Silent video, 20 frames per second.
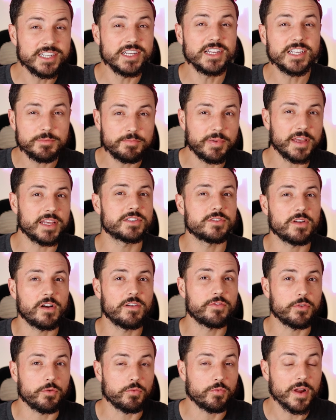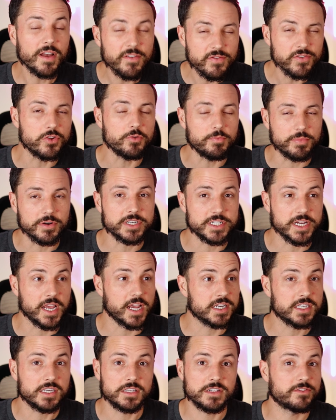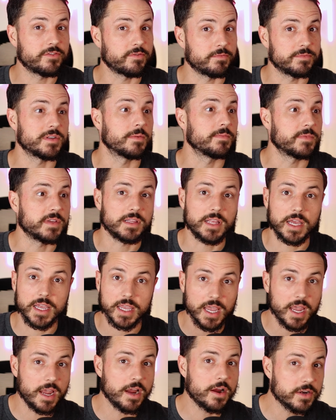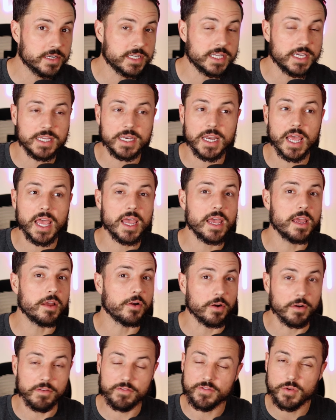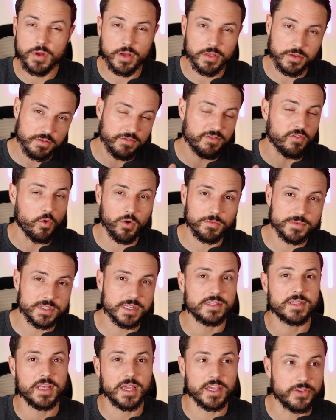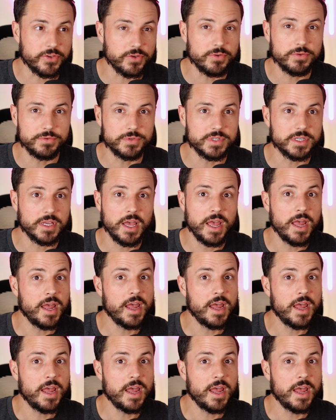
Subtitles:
just based off the revenue projections from something like AirDNA or a few other forms that they use.